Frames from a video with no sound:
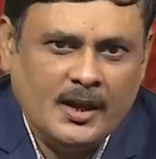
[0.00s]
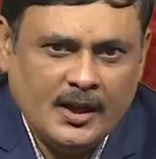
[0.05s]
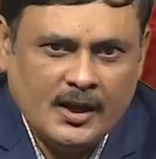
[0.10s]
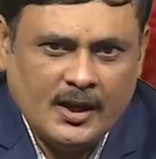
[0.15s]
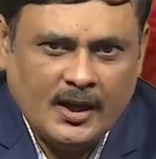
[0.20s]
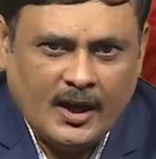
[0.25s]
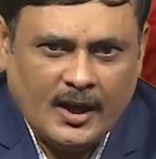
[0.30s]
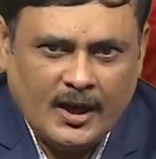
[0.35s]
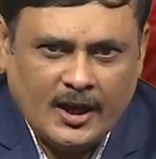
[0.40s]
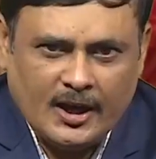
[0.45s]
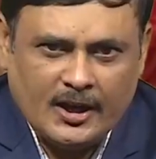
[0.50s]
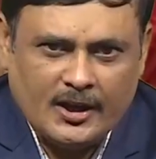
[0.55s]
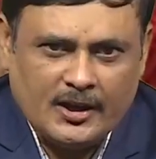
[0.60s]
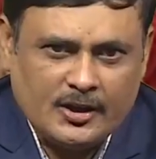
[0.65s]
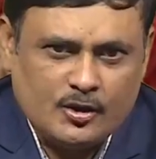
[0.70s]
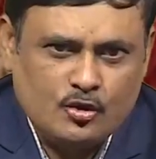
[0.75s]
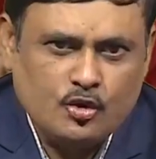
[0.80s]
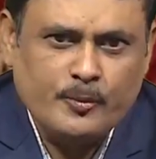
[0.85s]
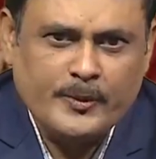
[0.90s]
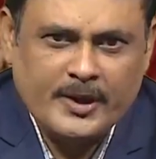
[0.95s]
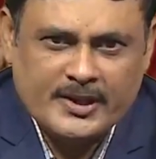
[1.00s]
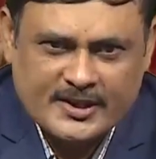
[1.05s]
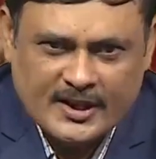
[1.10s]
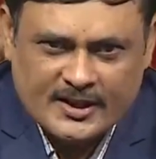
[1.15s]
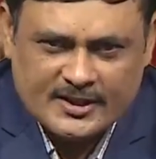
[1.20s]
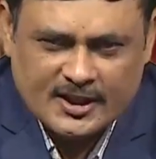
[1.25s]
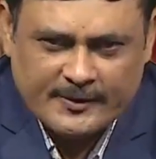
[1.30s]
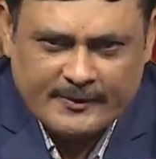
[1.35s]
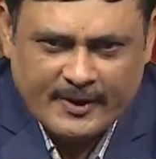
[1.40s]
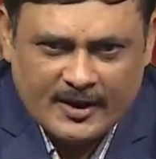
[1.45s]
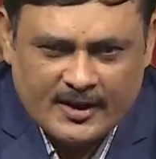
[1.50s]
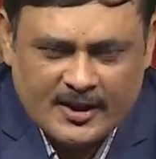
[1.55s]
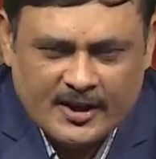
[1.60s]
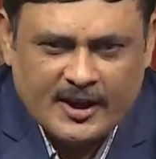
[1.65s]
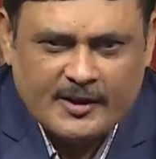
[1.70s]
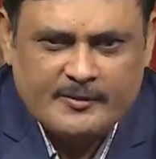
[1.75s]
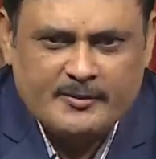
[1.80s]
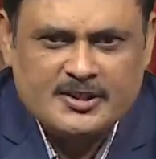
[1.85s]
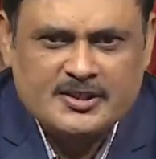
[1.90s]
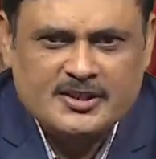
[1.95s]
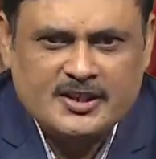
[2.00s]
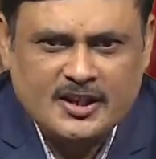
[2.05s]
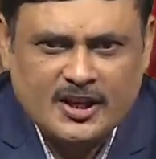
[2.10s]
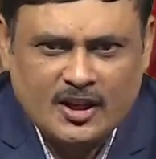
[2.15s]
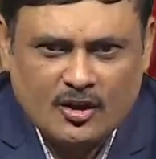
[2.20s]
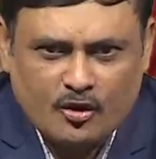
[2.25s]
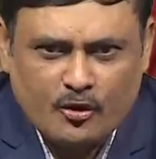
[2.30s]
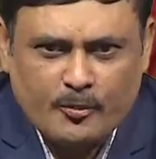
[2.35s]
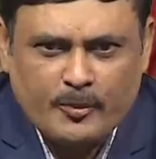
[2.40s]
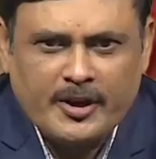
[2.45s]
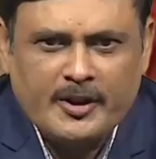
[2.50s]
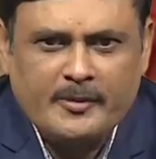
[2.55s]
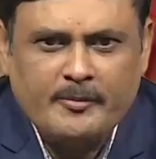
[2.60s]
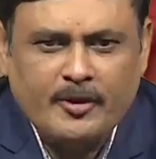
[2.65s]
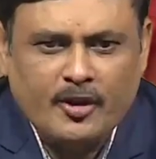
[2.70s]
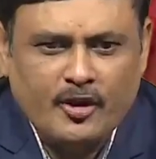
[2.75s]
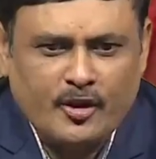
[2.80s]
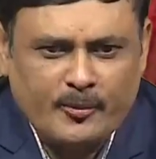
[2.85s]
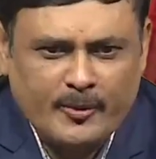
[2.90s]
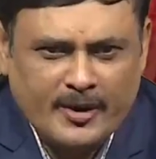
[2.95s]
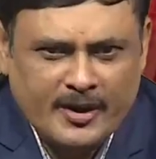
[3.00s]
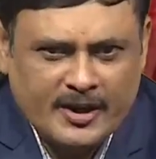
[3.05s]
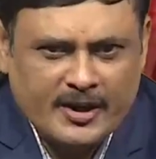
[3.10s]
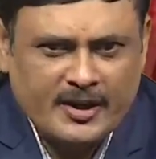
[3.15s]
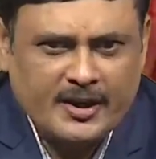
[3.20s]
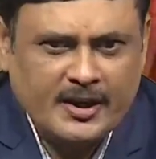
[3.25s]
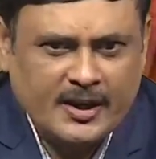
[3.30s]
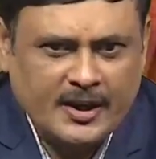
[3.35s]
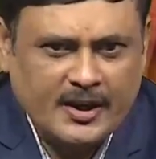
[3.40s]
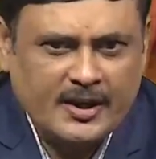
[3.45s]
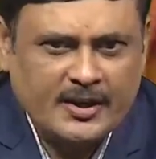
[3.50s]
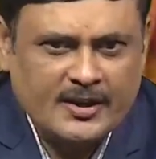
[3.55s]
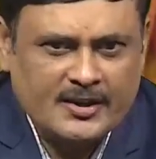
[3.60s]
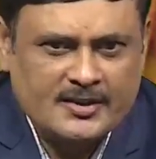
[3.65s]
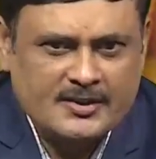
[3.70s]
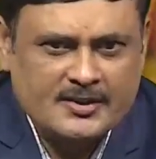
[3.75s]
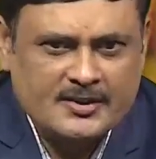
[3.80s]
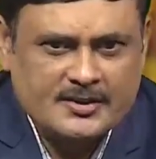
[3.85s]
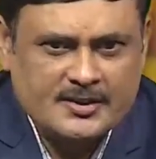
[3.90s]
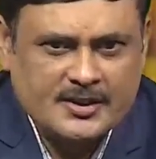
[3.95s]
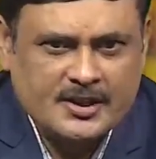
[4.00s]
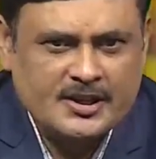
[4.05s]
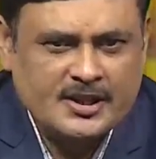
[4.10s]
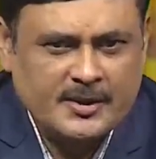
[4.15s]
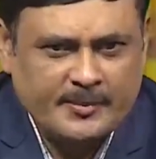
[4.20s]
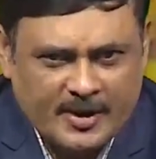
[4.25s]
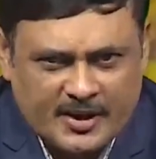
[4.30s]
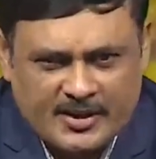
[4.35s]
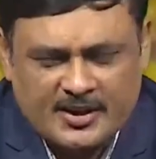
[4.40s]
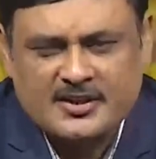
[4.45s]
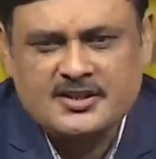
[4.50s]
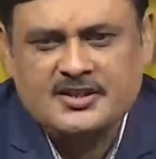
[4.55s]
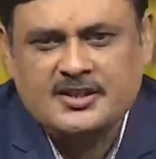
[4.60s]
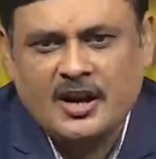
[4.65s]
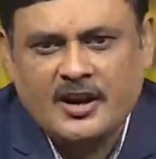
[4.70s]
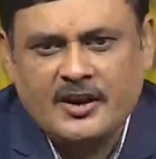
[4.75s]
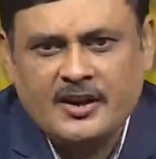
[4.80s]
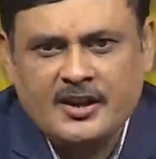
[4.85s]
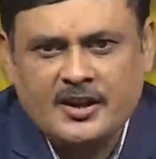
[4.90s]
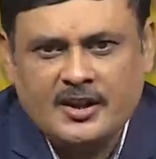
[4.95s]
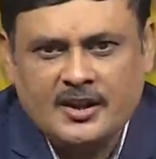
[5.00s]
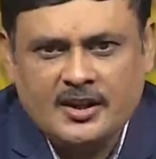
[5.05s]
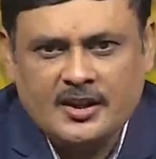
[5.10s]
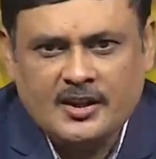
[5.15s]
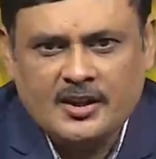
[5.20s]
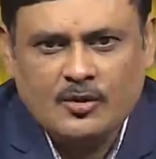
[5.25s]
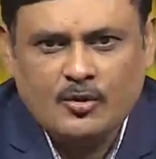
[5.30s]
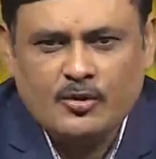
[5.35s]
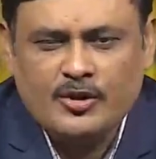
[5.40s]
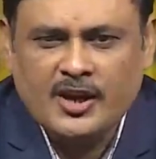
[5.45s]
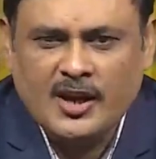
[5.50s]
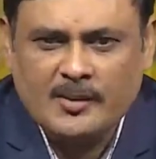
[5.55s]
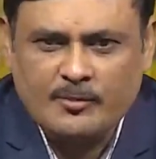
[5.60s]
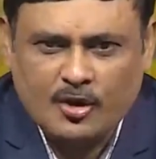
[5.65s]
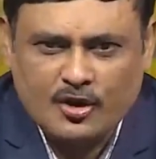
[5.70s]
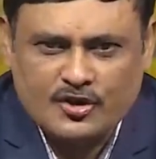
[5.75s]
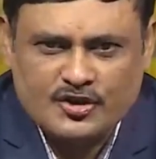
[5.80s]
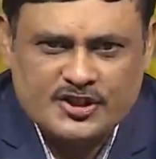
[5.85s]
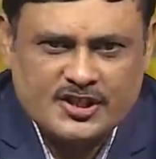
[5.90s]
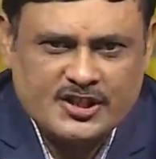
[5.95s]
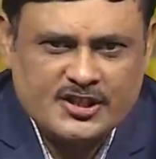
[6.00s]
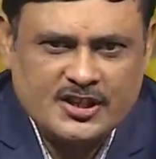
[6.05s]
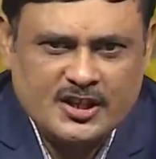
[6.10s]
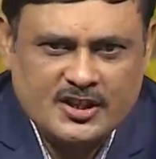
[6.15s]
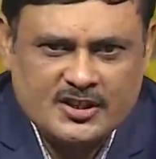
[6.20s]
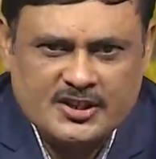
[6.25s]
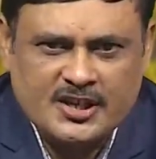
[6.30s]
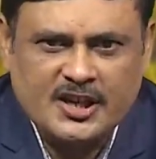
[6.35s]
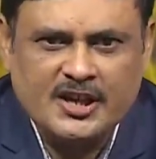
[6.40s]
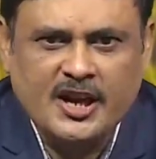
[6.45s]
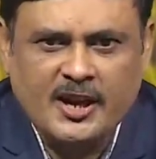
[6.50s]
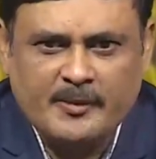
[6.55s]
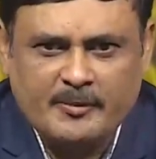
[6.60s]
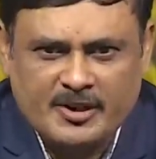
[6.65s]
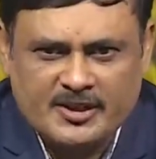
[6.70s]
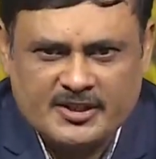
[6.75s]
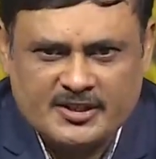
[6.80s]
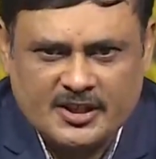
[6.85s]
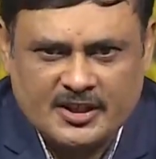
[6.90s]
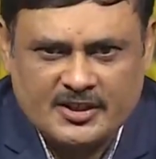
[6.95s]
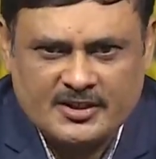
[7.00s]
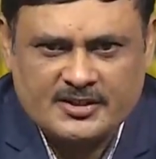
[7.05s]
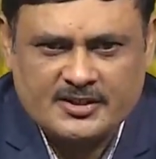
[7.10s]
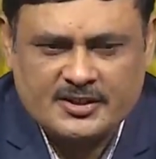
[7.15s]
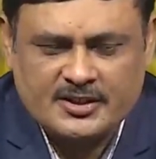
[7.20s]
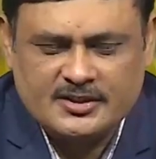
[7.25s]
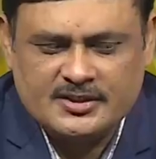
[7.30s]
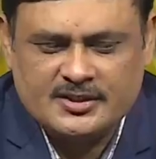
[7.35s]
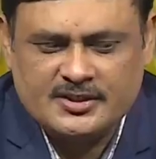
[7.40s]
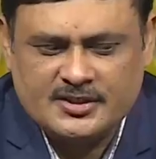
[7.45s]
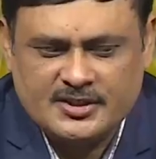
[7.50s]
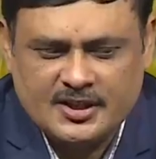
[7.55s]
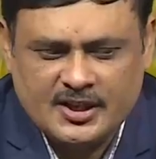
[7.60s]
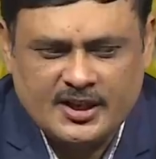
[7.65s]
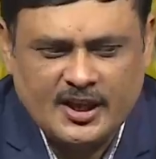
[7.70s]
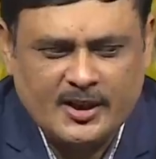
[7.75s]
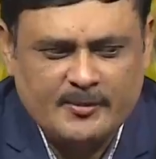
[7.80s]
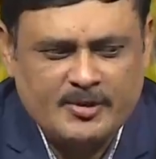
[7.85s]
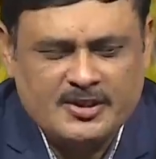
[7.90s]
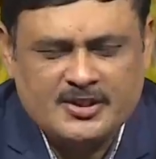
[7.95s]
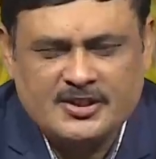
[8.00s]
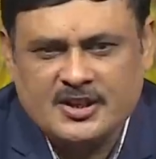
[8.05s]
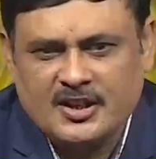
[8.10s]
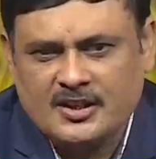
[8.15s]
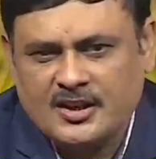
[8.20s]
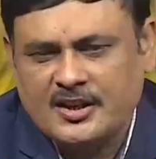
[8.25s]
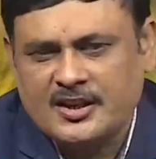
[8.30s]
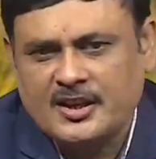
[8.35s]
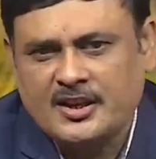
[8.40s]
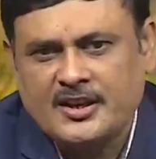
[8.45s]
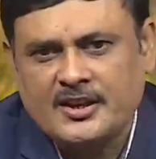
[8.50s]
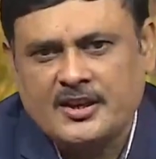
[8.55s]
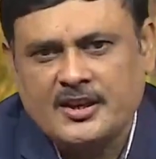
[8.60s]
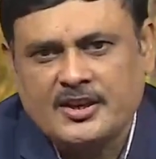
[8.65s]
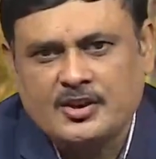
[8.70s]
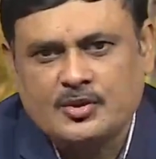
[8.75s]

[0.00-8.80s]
To measure the multidimensional women empowerment index, in the present study, we have considered 3 dimensions. These 3 dimensions are related